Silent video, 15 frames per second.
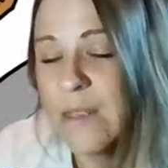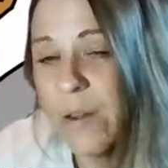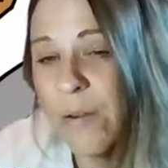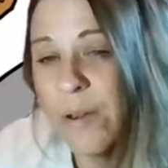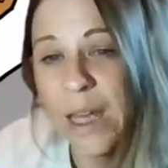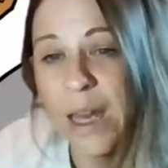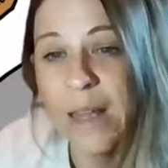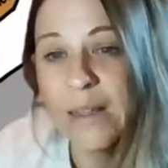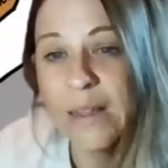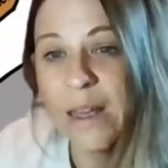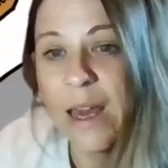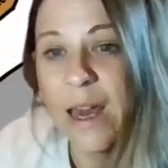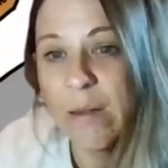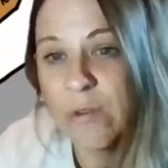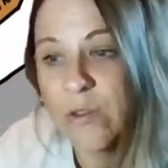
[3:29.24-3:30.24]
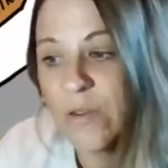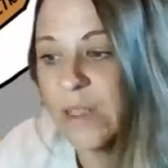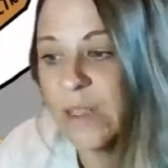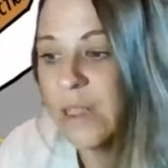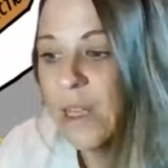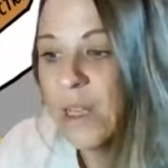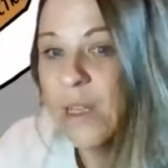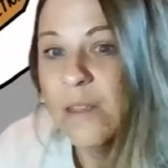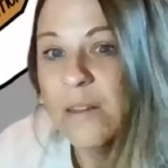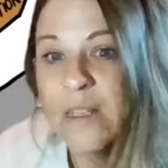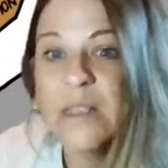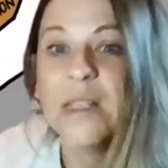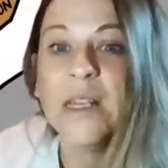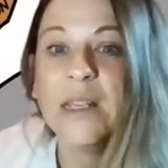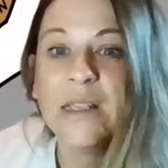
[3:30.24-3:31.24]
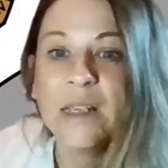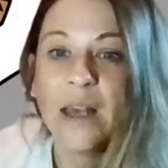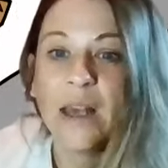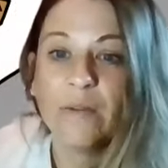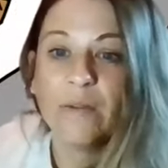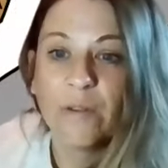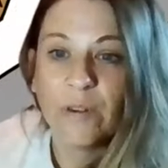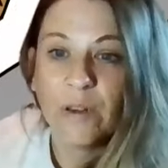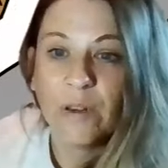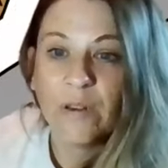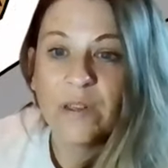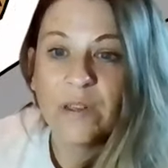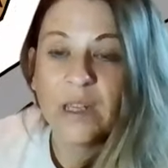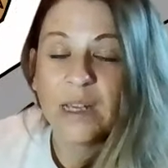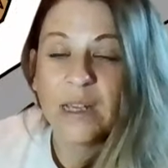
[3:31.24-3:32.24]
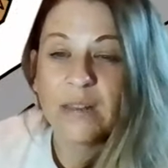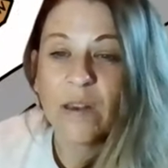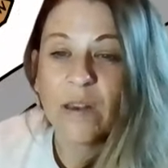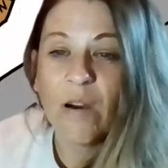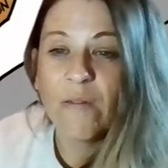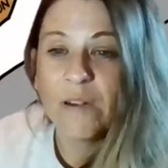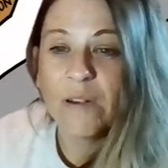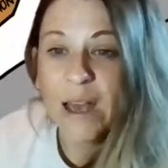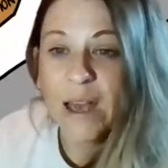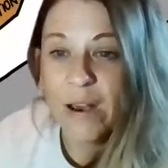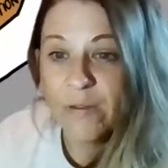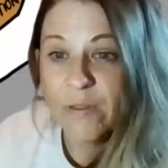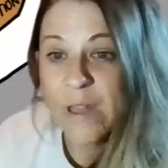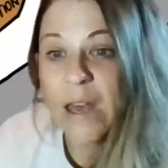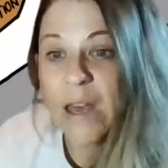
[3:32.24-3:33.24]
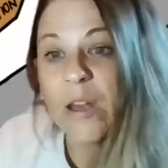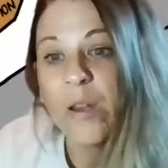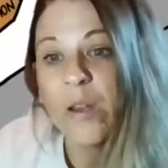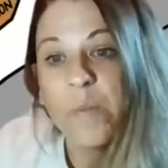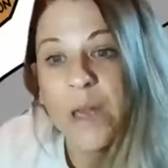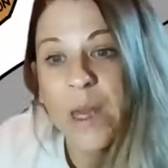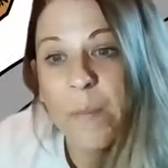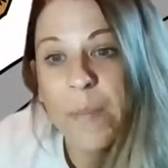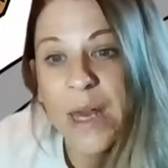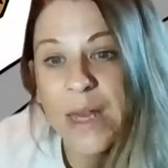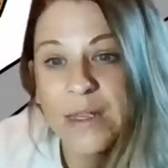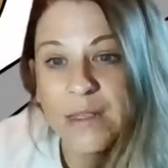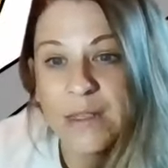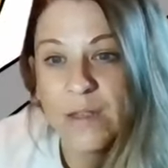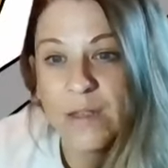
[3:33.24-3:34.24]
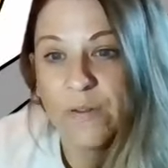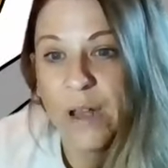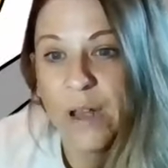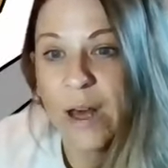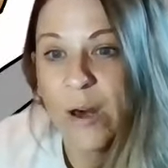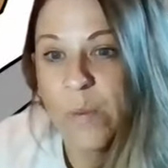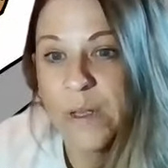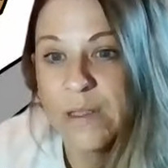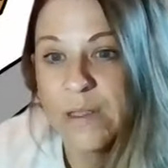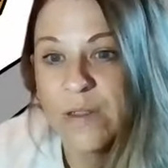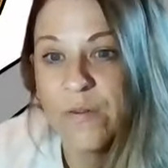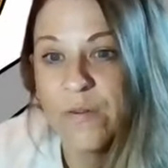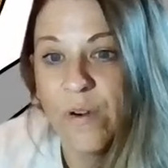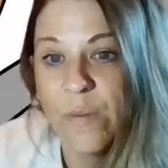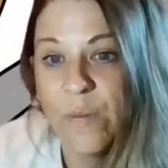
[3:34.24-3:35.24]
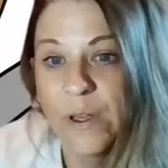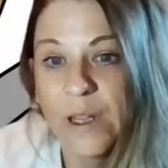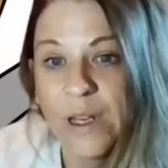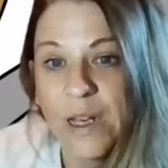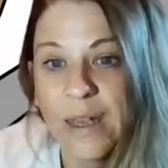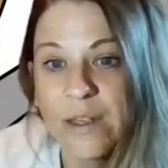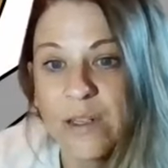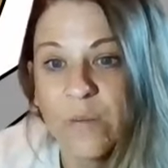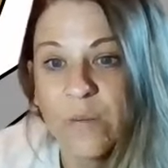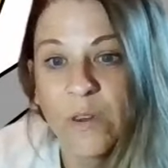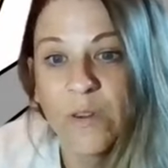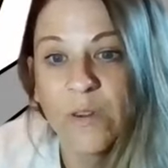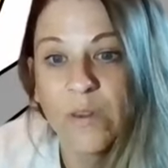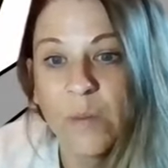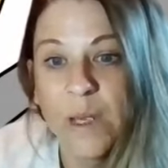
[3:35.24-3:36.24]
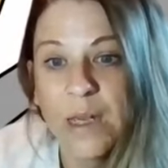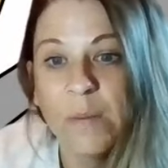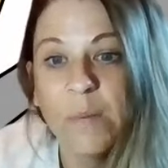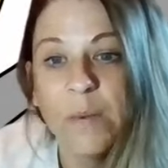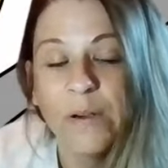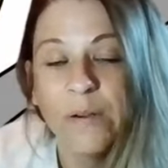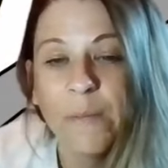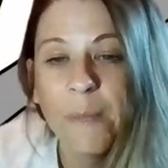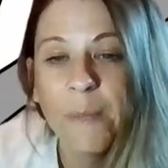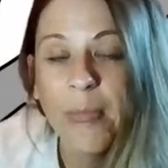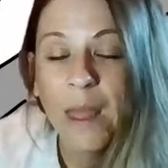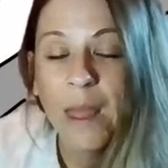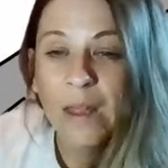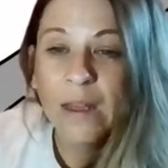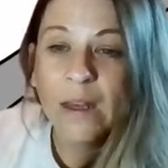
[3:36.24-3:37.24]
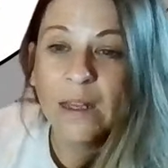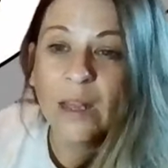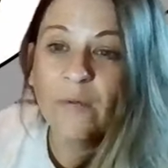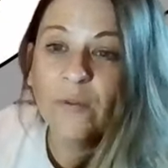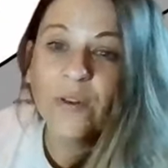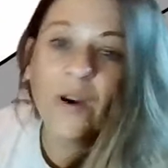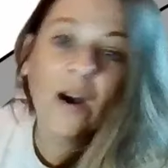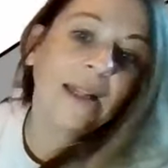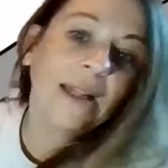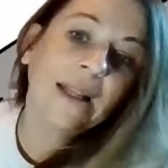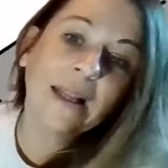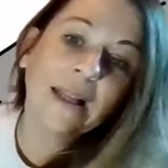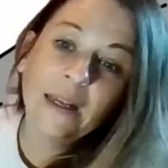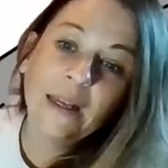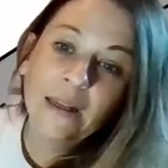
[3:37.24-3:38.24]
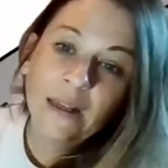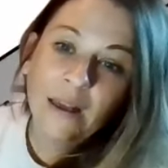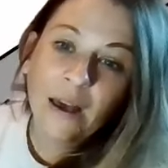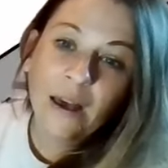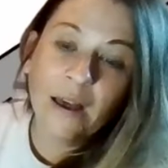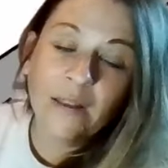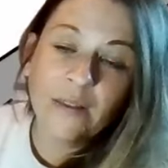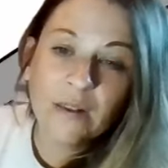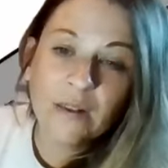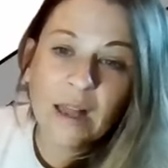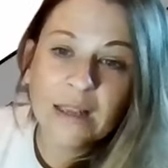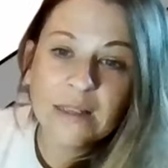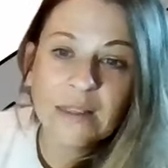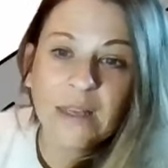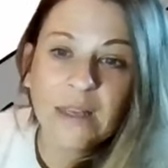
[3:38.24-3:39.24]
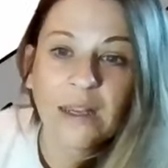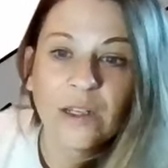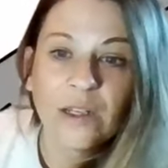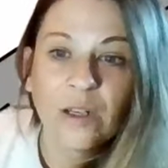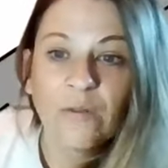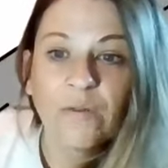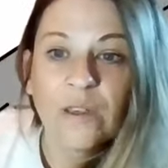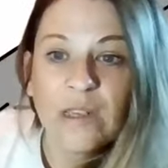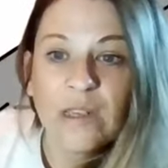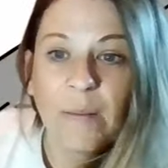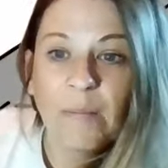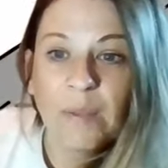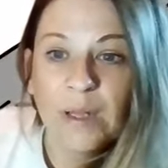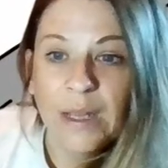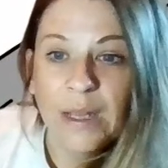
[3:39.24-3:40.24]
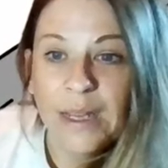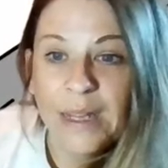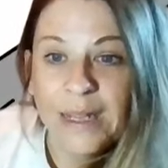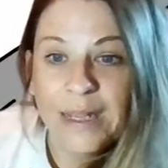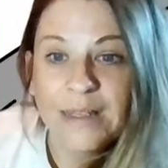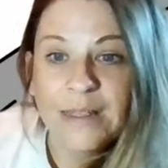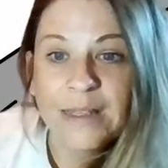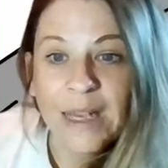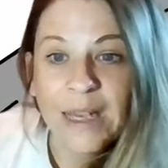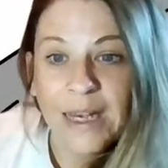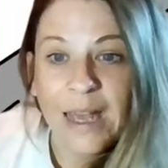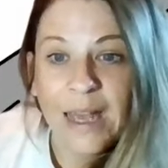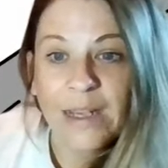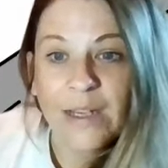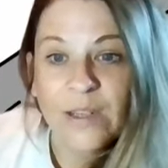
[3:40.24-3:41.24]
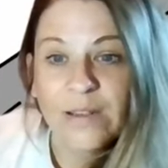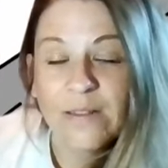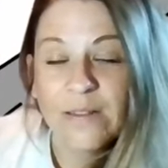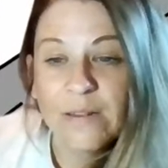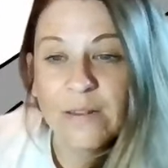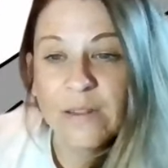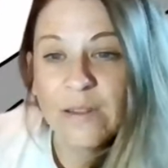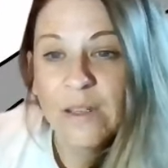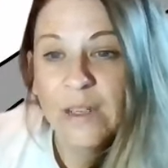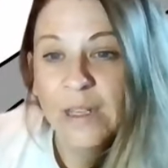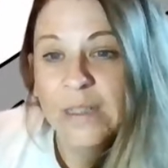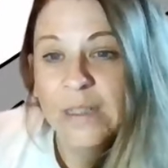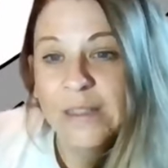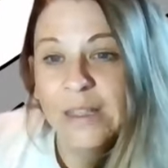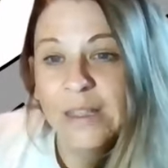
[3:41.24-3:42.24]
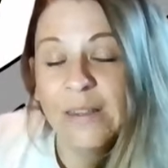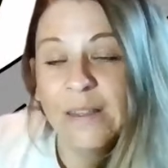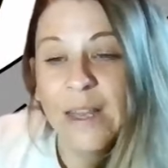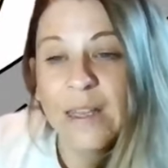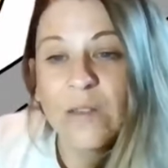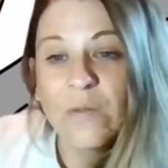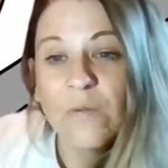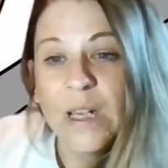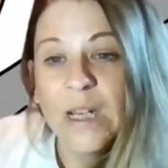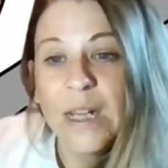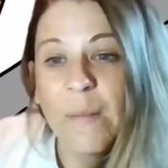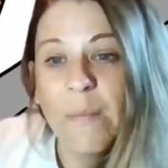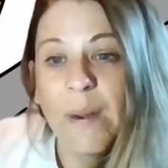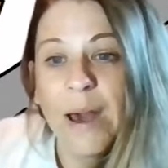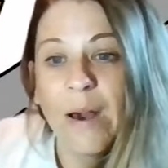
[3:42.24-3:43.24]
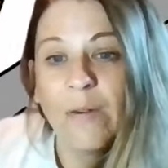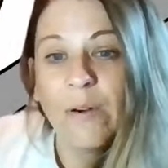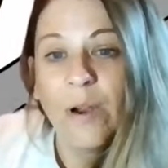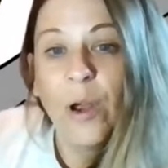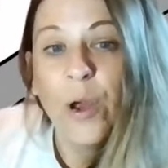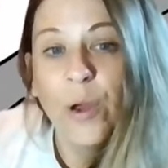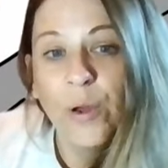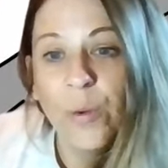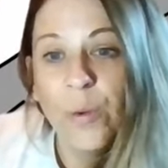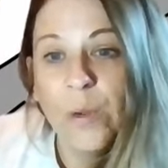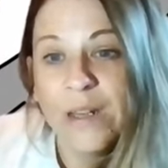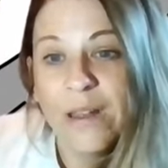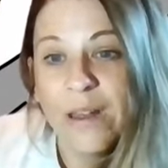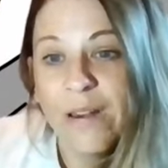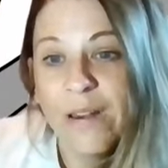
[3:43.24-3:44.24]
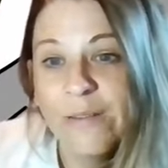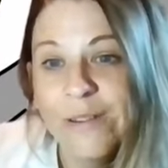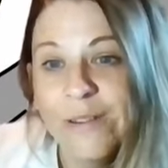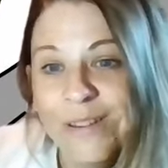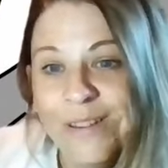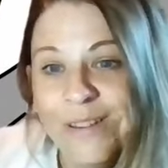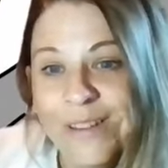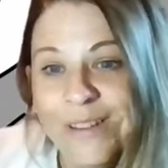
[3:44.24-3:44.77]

So again, capturing the detail of what those things are and how that could be a basis for helping to form a connection with other people. And then finally, the last section of the template is connections. And that's really about who we know